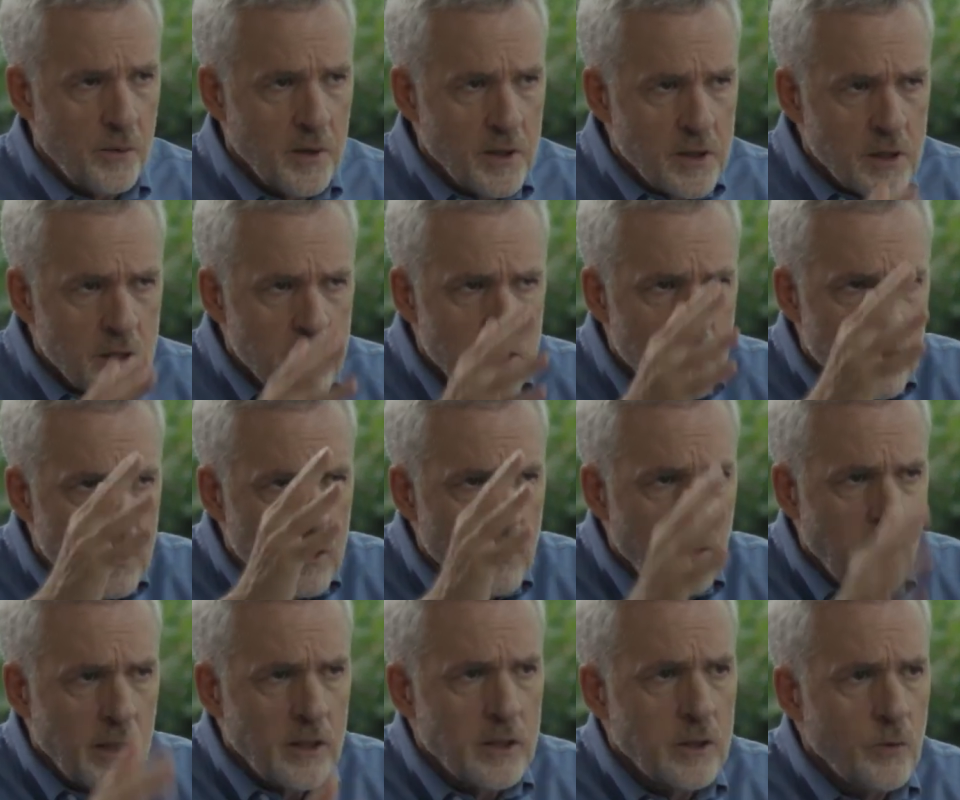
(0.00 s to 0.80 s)
This is the
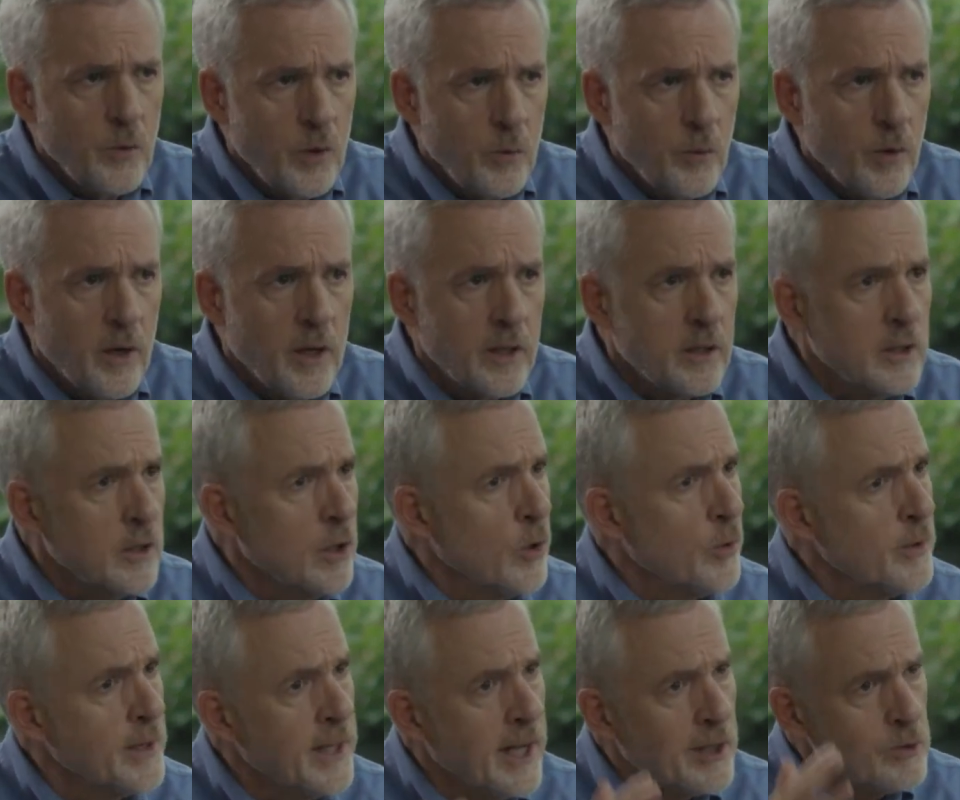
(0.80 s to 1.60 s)
direction we want to
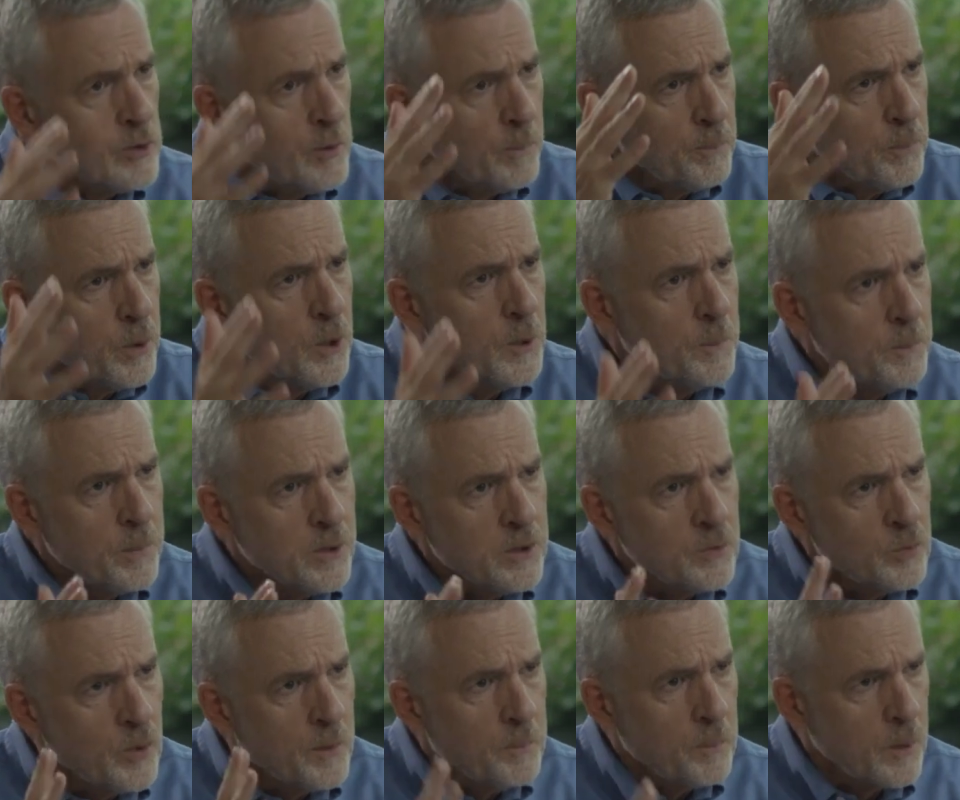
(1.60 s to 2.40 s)
go. And that's what
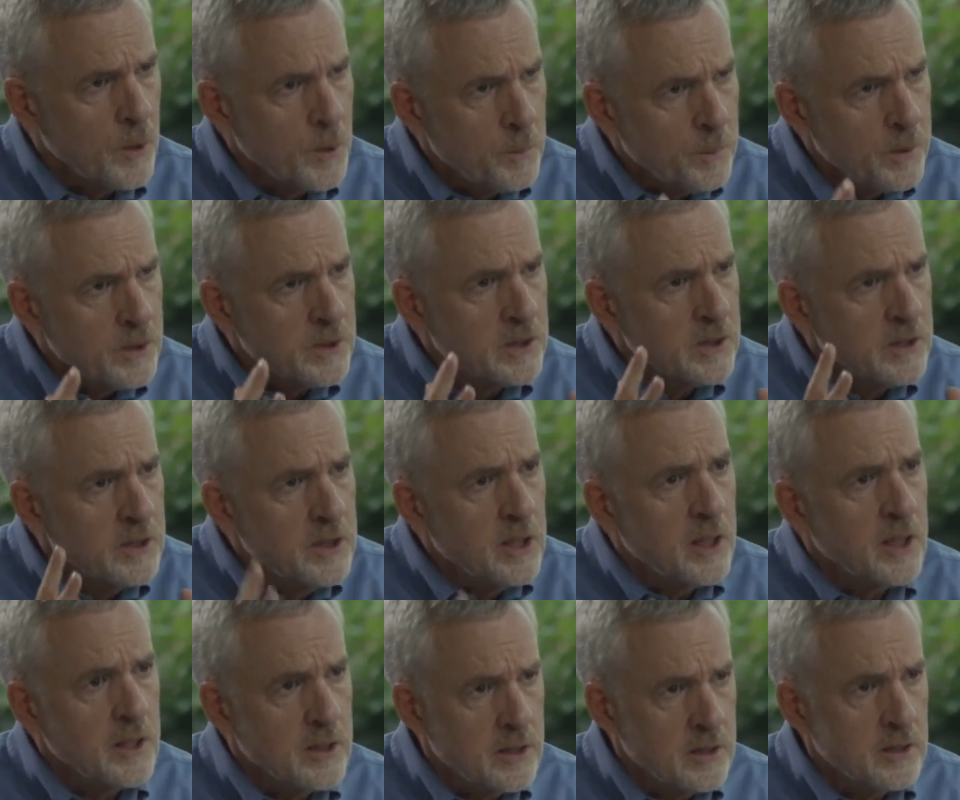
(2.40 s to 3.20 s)
purpose
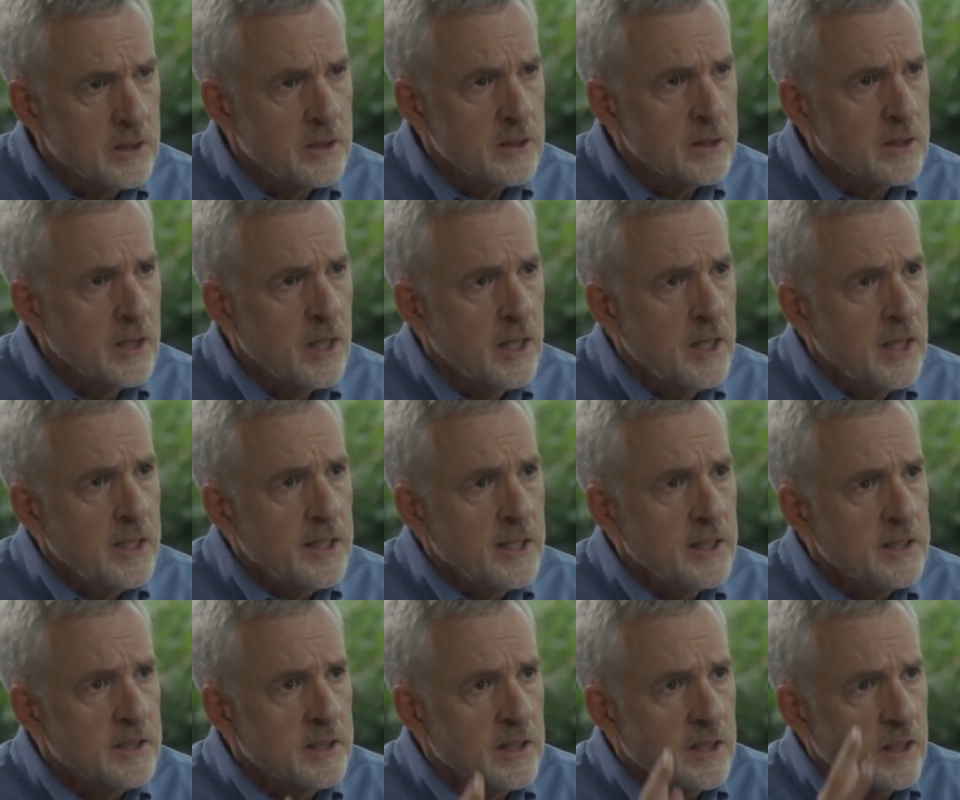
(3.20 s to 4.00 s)
does,
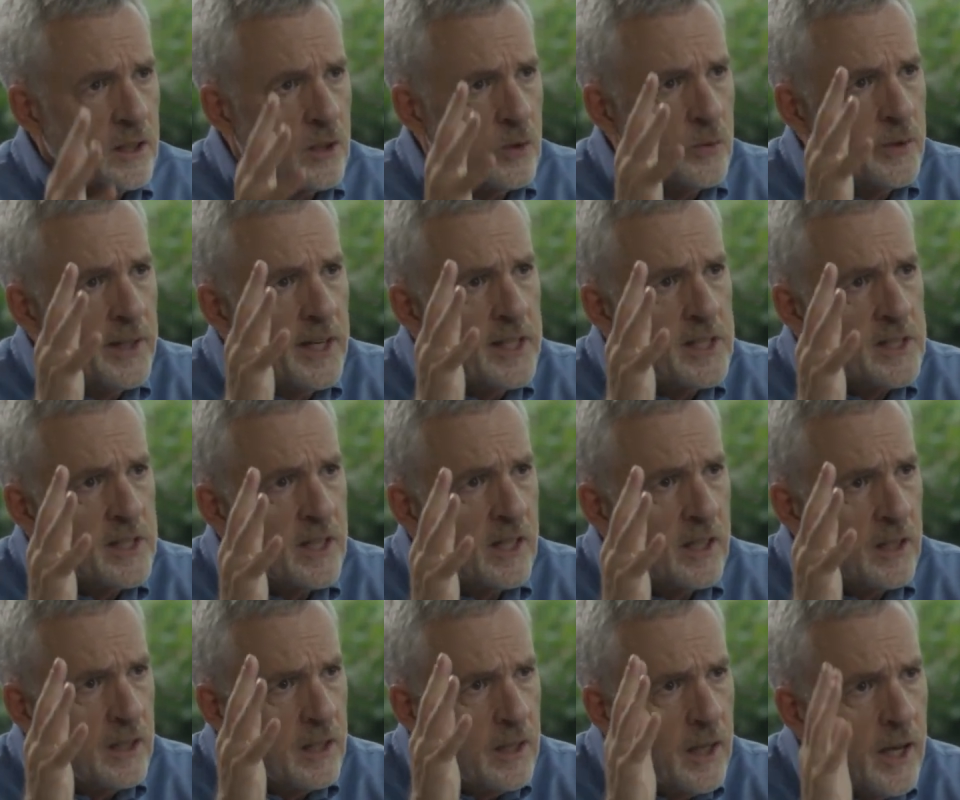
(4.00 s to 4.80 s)
is it creates
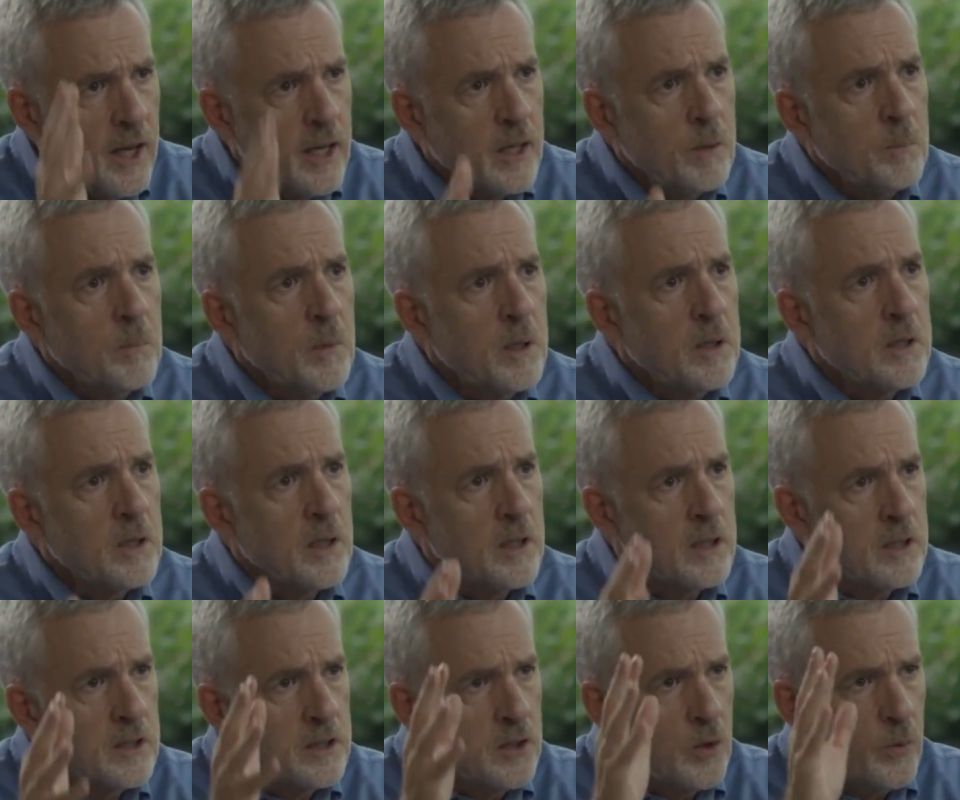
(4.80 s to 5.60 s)
an alignment
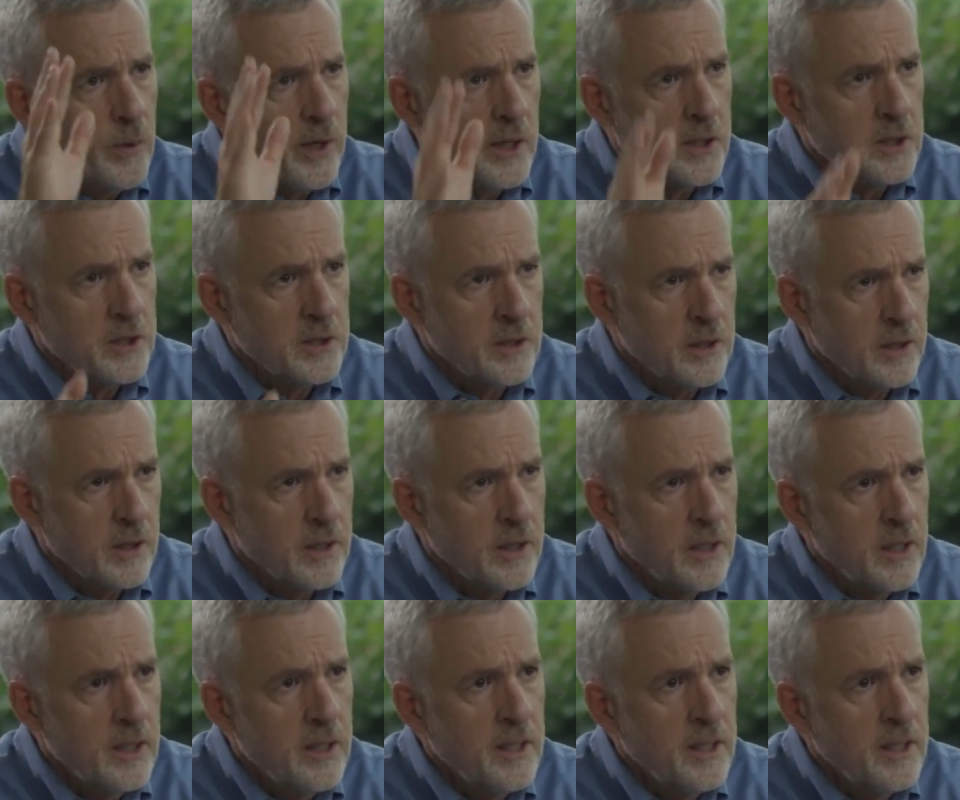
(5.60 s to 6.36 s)
on a direction.